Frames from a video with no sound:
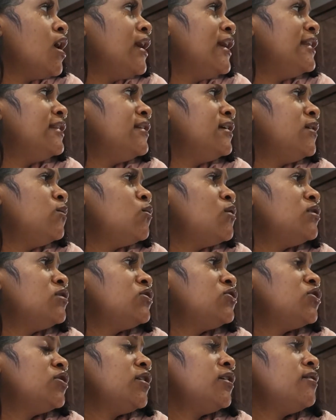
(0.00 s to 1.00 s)
and then once
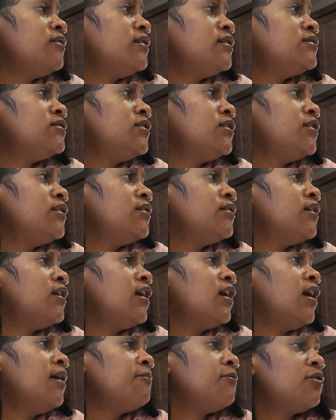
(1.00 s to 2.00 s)
Jaquel gets here,
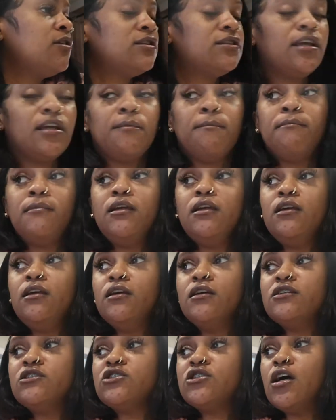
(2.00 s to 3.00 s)
I'm gonna take me
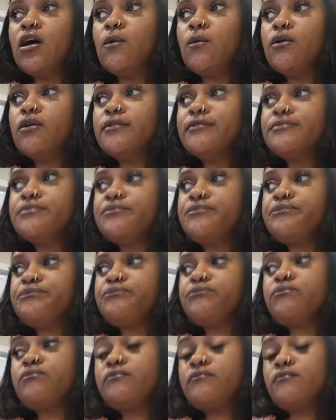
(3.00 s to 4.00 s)
a shower.
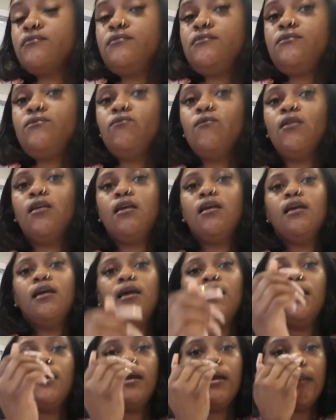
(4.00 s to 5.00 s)

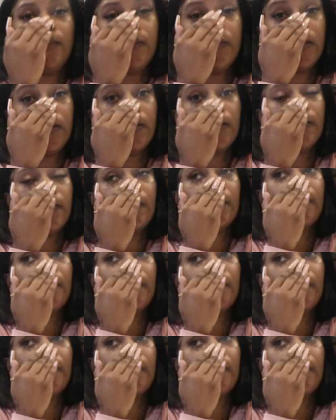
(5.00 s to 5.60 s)
And then,